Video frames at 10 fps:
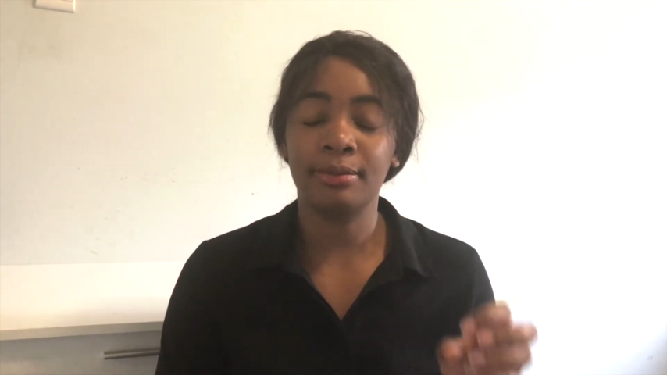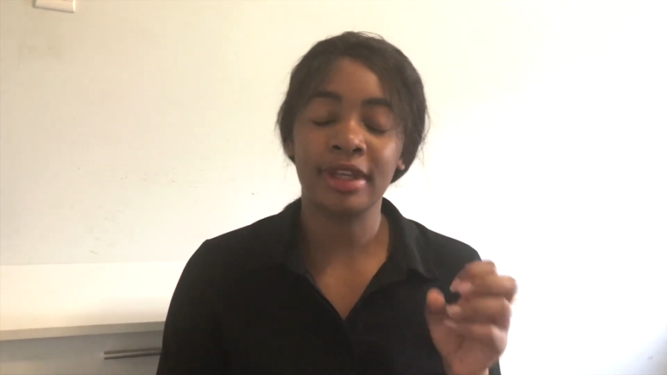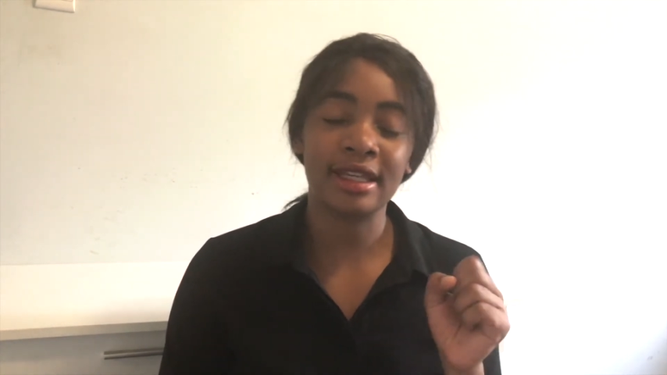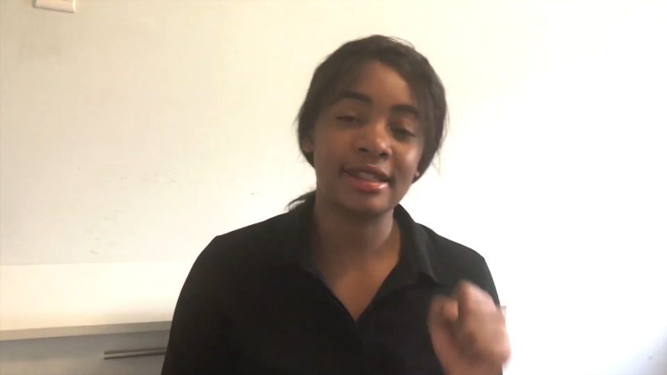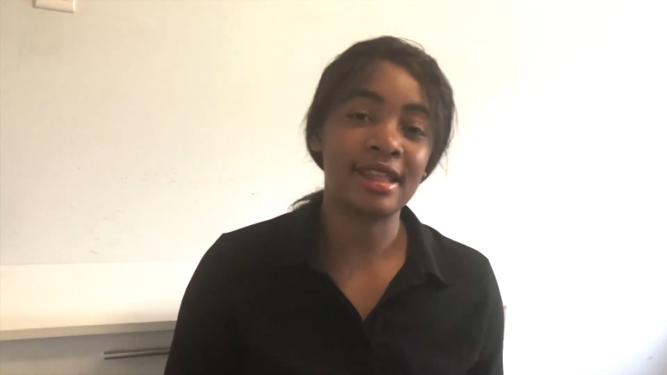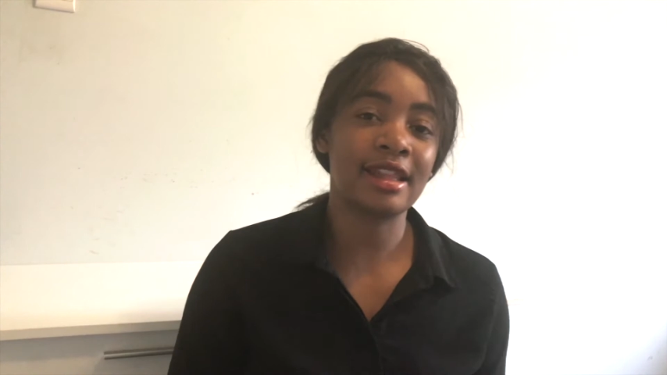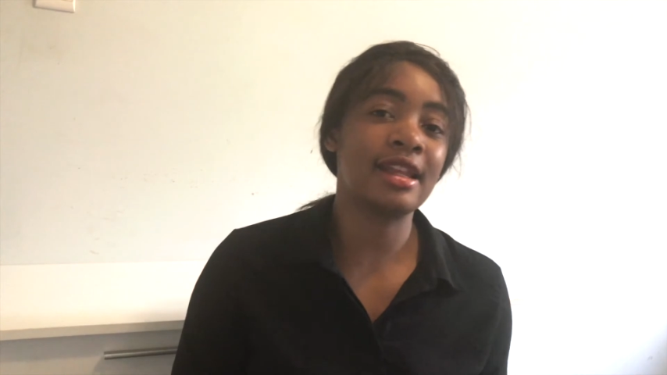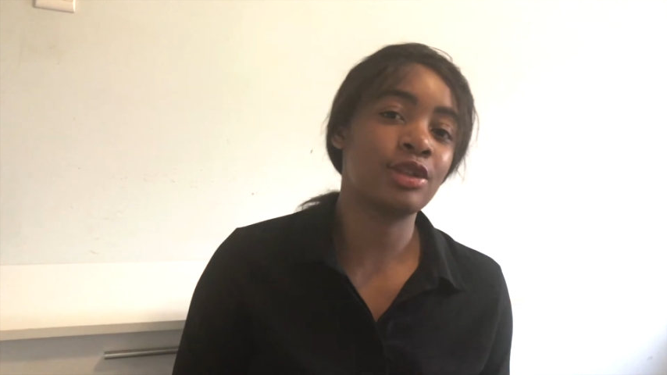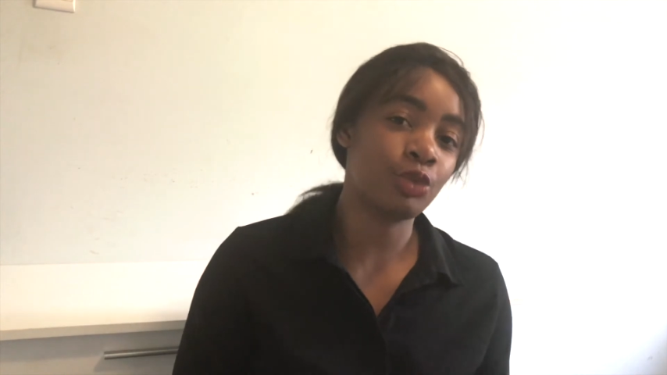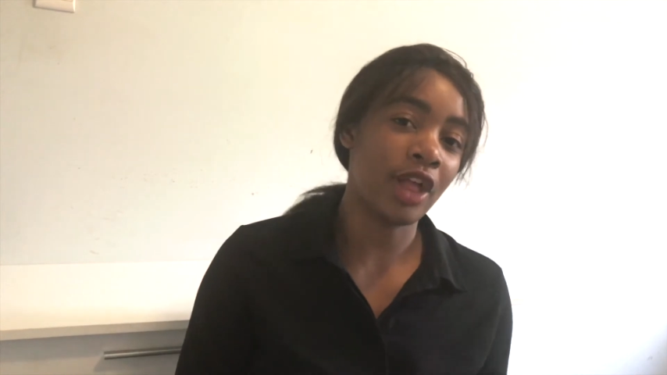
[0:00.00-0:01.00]
because that
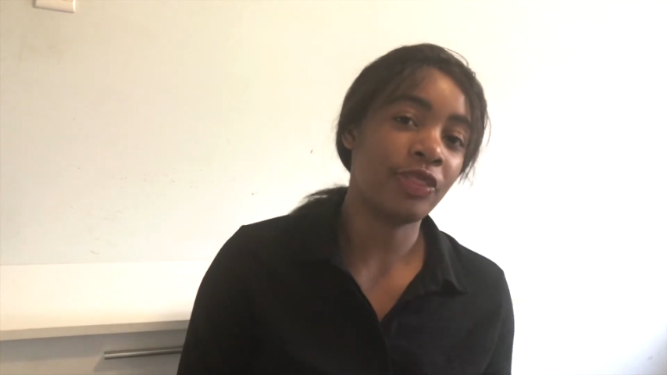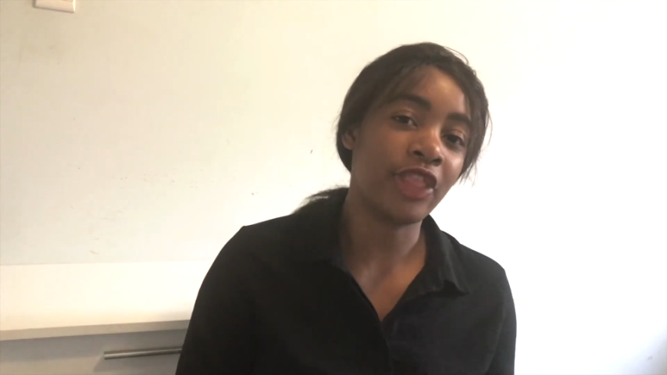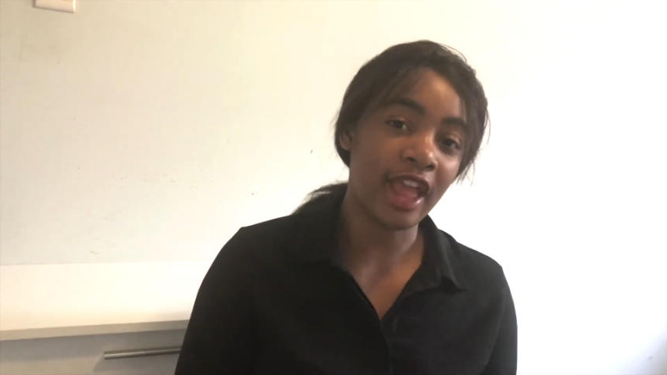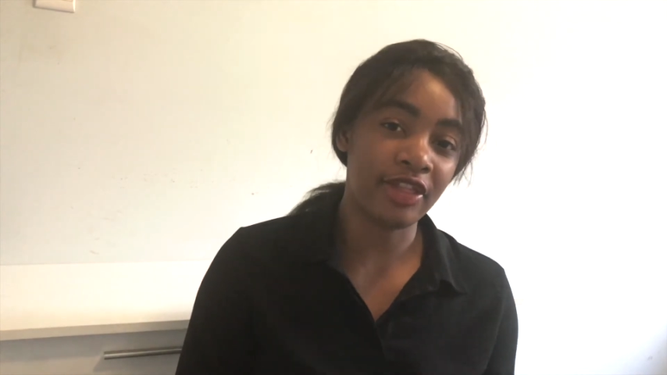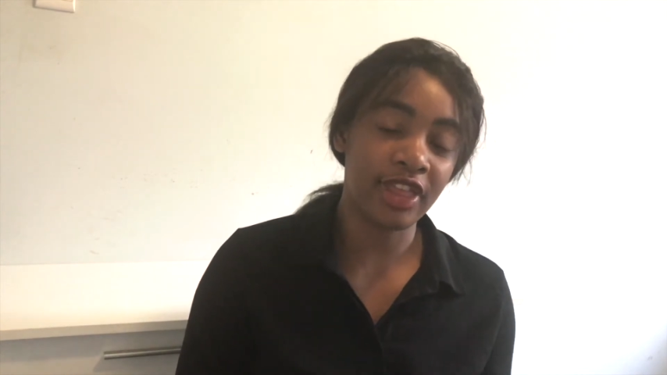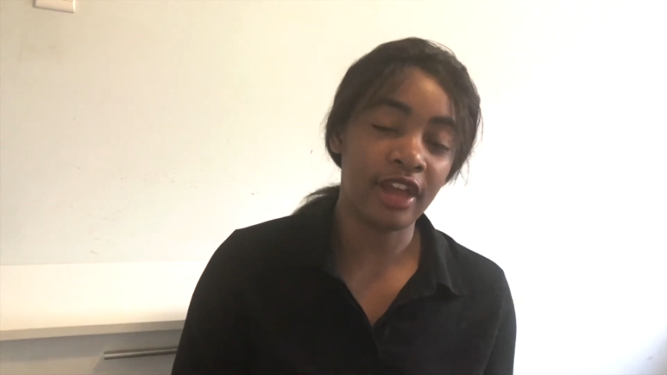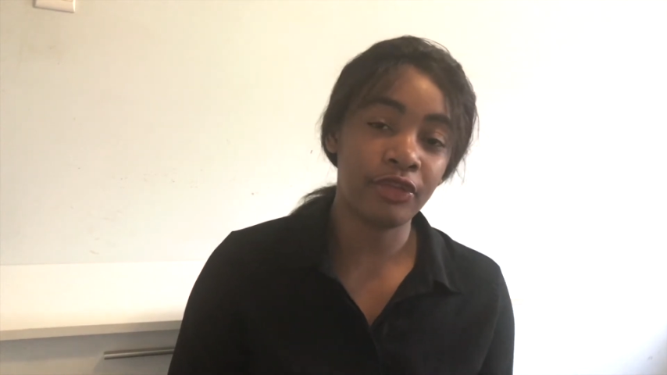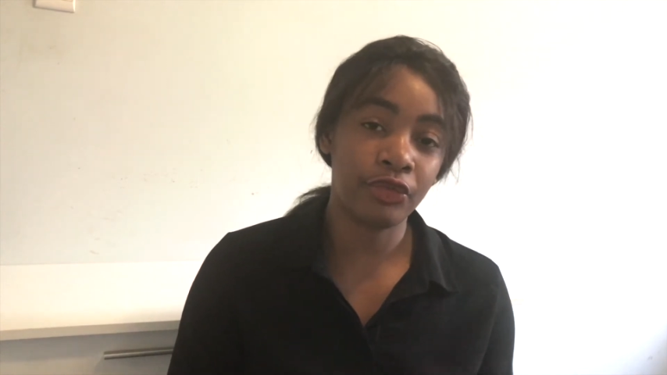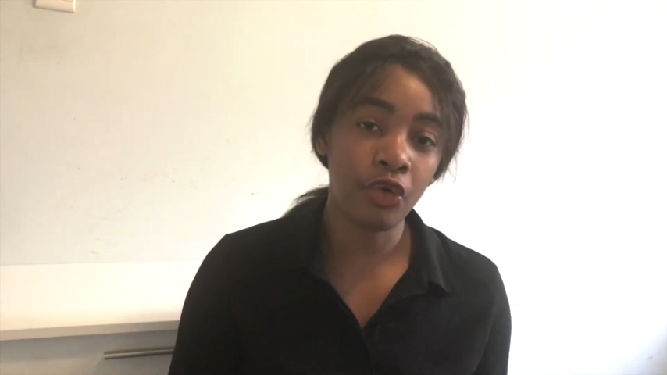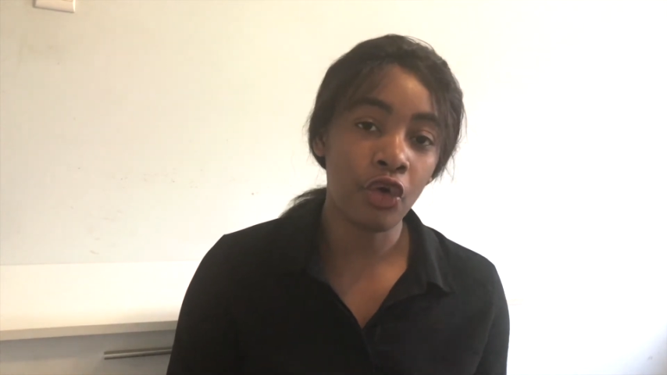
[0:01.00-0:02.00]
is what they are there
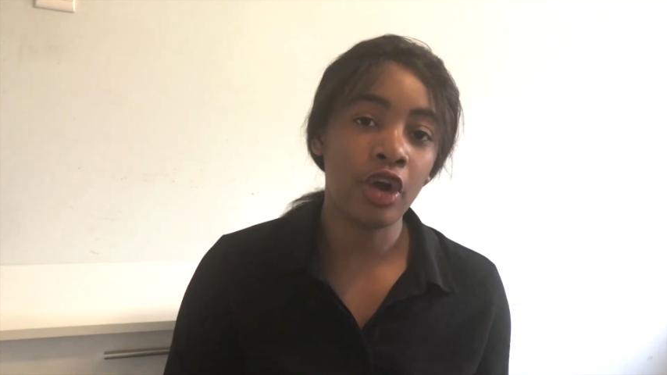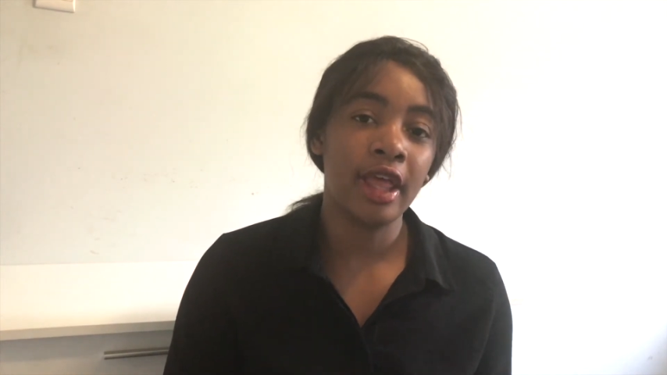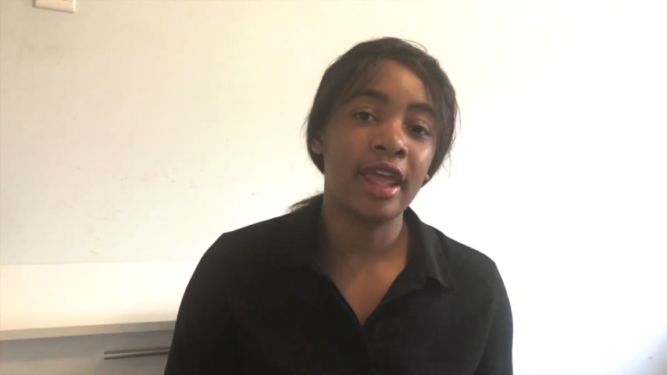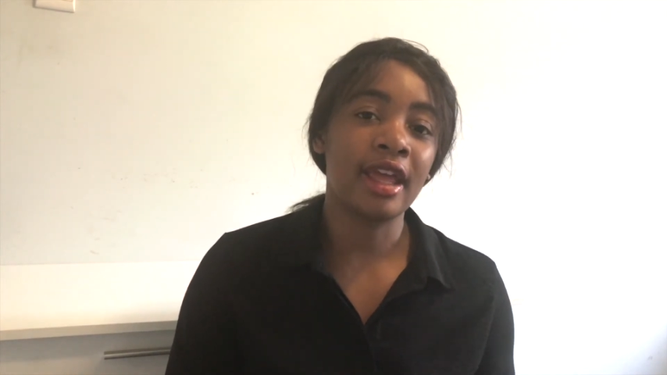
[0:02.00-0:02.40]
for,